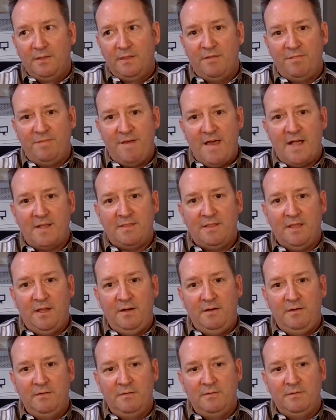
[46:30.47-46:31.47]
the fact
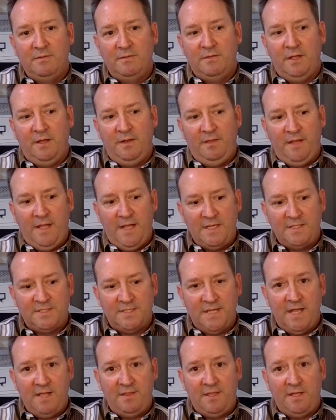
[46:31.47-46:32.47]
that they
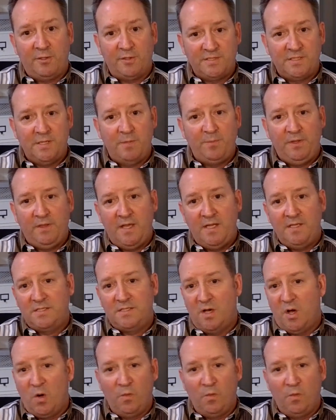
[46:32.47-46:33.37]
say they'll stipulate to